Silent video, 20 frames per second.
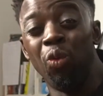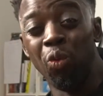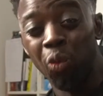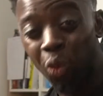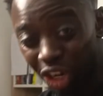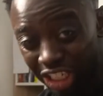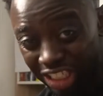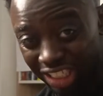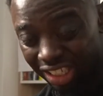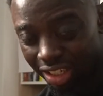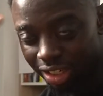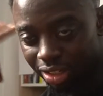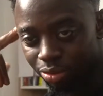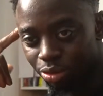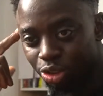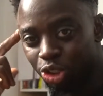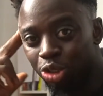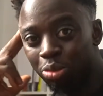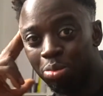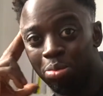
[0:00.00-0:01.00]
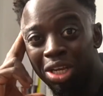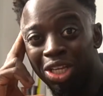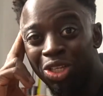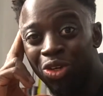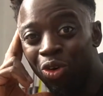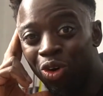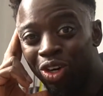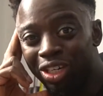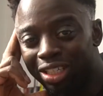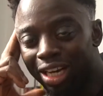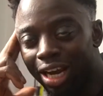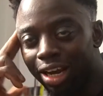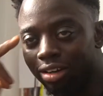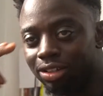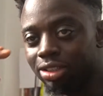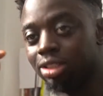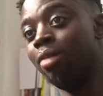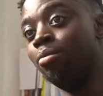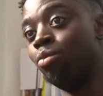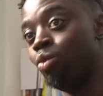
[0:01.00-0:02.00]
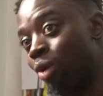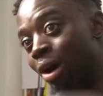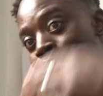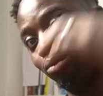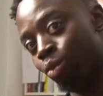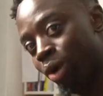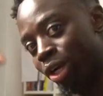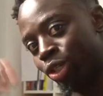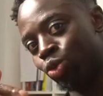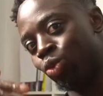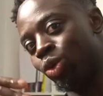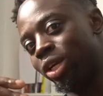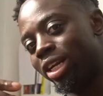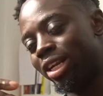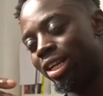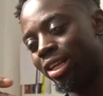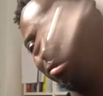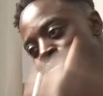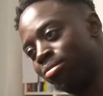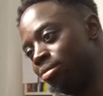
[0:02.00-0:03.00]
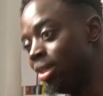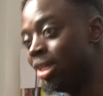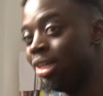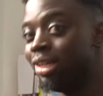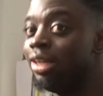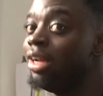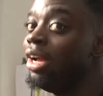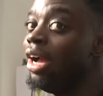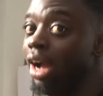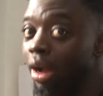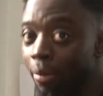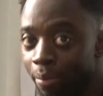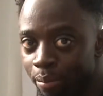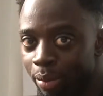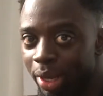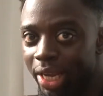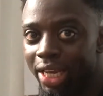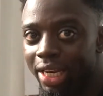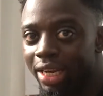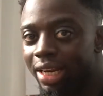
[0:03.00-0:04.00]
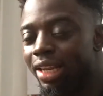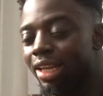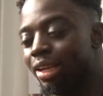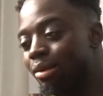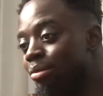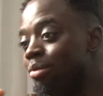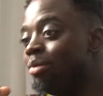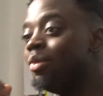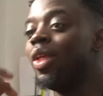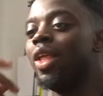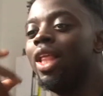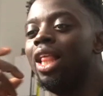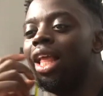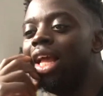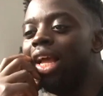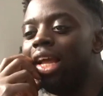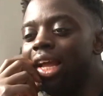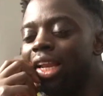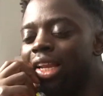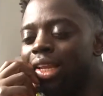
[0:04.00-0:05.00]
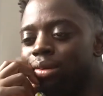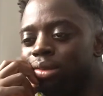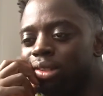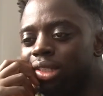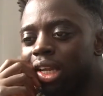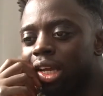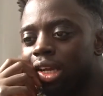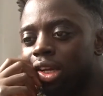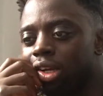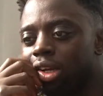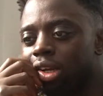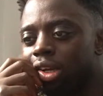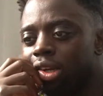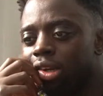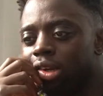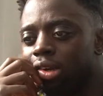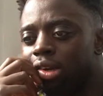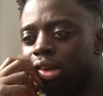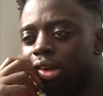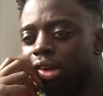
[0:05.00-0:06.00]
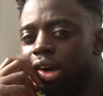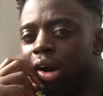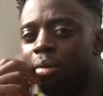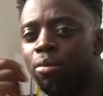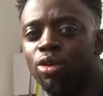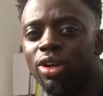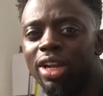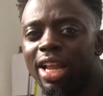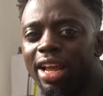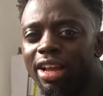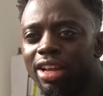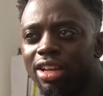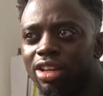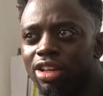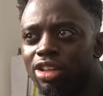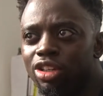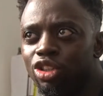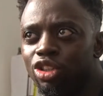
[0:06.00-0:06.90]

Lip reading: what? What do you mean you're on that? Because I'm way taller than him. I'm bigger than him. And he was like, I'm on like